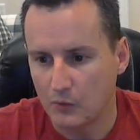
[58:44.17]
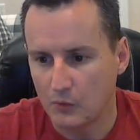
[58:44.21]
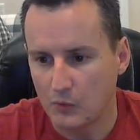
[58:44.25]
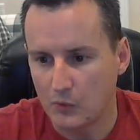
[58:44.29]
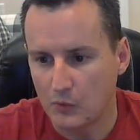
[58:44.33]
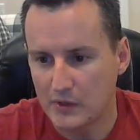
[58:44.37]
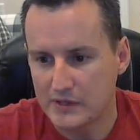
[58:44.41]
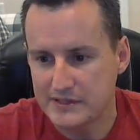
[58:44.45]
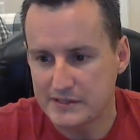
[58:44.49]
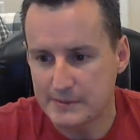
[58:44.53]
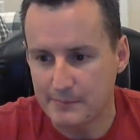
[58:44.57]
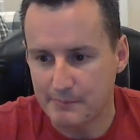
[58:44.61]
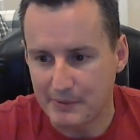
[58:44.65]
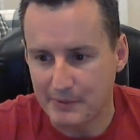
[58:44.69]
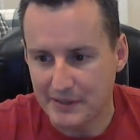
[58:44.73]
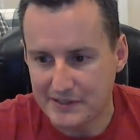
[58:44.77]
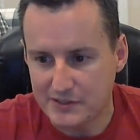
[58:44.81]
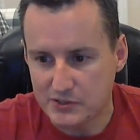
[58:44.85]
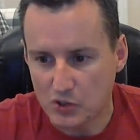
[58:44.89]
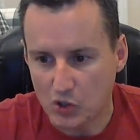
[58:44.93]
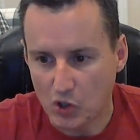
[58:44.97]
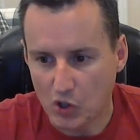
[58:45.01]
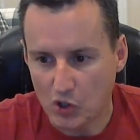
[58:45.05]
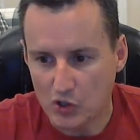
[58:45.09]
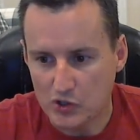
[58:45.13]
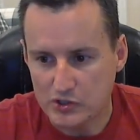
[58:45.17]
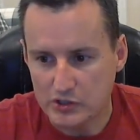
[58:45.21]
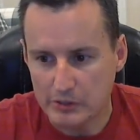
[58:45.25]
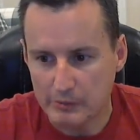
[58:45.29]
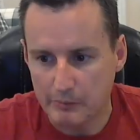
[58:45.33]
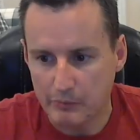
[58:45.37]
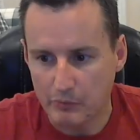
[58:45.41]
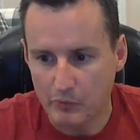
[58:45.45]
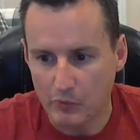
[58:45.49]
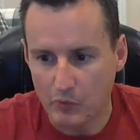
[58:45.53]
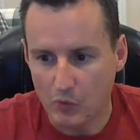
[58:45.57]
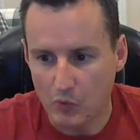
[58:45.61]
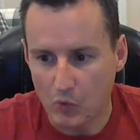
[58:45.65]
What's the best car
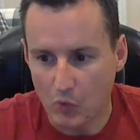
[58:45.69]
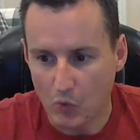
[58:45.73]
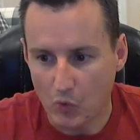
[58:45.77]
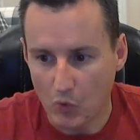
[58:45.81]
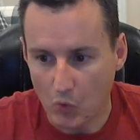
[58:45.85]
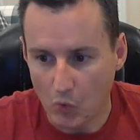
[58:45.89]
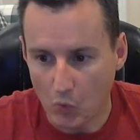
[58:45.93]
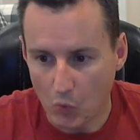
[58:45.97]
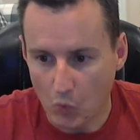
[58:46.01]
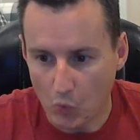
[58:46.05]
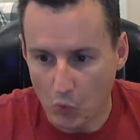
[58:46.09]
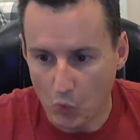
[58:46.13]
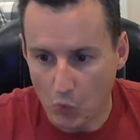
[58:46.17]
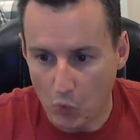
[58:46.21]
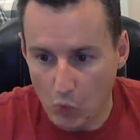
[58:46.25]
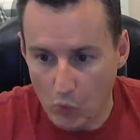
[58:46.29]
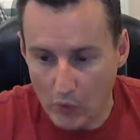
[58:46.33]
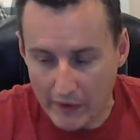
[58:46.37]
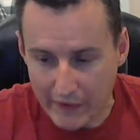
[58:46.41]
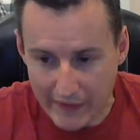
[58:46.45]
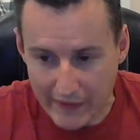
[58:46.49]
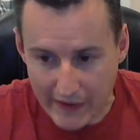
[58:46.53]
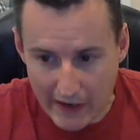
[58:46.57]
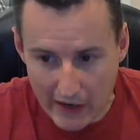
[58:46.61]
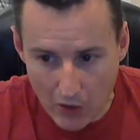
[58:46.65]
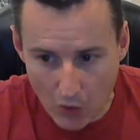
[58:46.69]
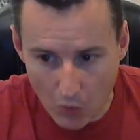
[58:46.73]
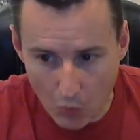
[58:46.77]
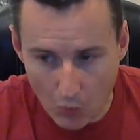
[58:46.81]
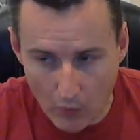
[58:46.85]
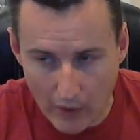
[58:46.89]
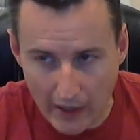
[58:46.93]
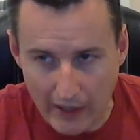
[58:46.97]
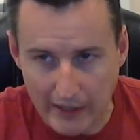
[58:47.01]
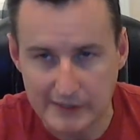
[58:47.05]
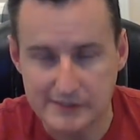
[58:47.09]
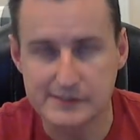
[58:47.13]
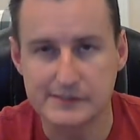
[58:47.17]
soap without
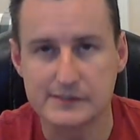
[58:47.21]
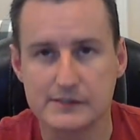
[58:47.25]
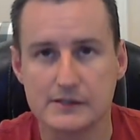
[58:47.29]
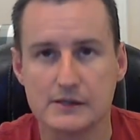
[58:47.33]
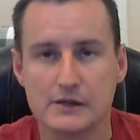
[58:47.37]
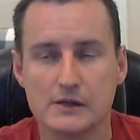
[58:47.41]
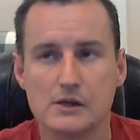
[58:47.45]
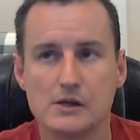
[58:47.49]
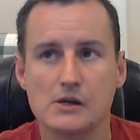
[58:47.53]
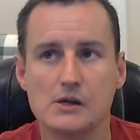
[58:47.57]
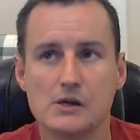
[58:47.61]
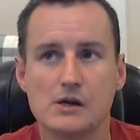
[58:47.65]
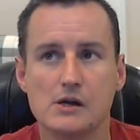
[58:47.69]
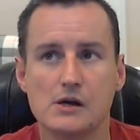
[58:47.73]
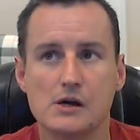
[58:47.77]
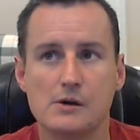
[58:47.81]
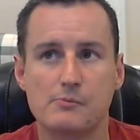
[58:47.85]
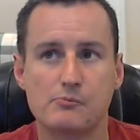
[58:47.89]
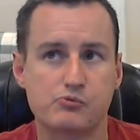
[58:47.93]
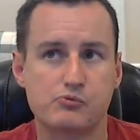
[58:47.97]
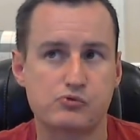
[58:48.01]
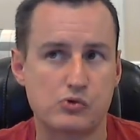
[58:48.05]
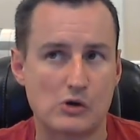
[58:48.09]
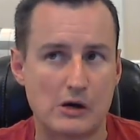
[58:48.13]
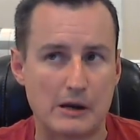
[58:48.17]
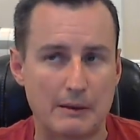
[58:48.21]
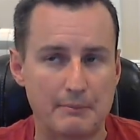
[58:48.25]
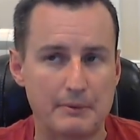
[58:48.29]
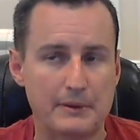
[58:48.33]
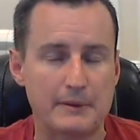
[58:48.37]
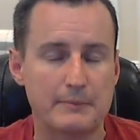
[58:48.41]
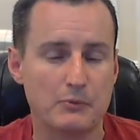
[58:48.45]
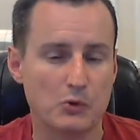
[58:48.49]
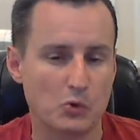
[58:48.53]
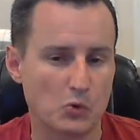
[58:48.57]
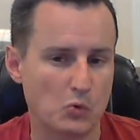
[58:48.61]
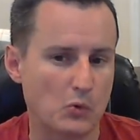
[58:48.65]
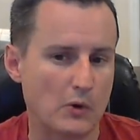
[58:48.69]
wax? Probably
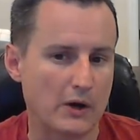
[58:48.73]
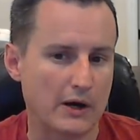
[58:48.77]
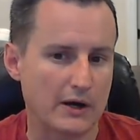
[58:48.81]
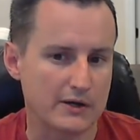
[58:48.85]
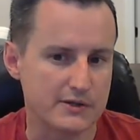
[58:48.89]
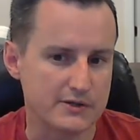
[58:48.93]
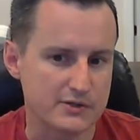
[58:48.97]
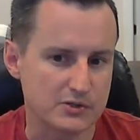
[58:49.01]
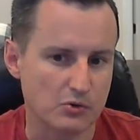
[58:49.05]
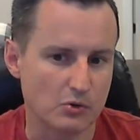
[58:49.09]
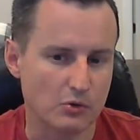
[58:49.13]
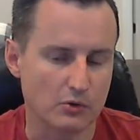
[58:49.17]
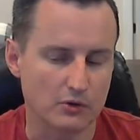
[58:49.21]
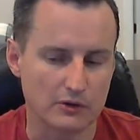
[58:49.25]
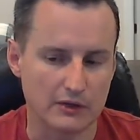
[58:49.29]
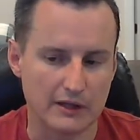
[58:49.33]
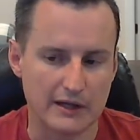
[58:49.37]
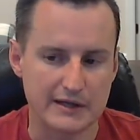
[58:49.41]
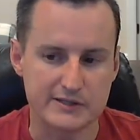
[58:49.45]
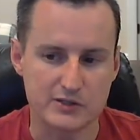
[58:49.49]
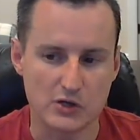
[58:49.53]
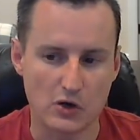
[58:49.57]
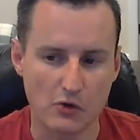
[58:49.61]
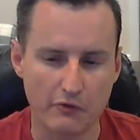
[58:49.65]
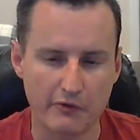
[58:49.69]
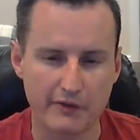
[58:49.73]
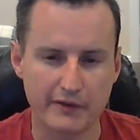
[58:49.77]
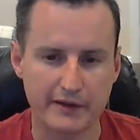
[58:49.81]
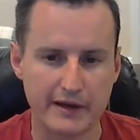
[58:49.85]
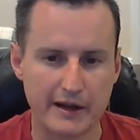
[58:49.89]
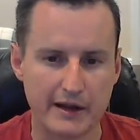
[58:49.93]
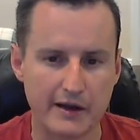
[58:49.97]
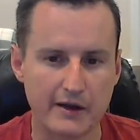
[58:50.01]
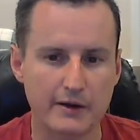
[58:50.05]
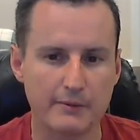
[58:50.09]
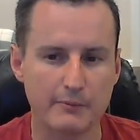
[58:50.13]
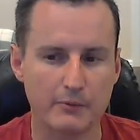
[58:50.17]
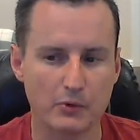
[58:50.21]
Meguiar's Gold Class.
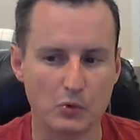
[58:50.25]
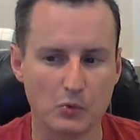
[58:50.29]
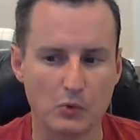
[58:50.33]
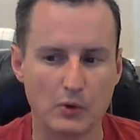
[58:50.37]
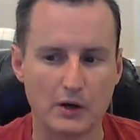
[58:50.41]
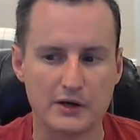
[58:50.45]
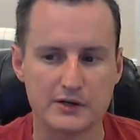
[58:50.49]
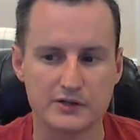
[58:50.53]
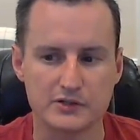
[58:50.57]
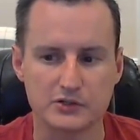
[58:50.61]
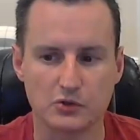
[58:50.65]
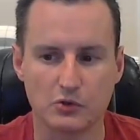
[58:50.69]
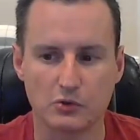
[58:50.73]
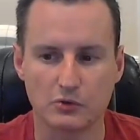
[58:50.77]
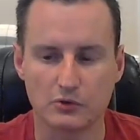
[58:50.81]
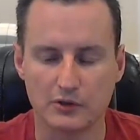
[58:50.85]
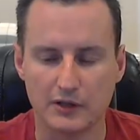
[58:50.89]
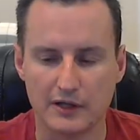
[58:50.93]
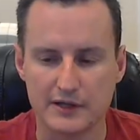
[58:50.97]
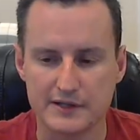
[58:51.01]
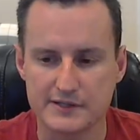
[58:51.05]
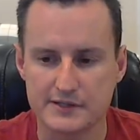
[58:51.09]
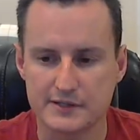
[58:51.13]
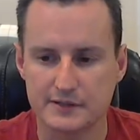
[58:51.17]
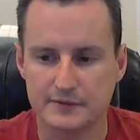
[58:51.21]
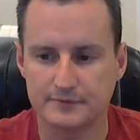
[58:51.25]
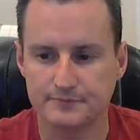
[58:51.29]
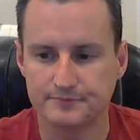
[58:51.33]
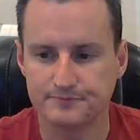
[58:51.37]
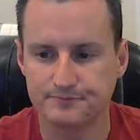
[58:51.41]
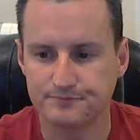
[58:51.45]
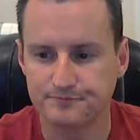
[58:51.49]
Over-the-counter Meguiar's Gold Class.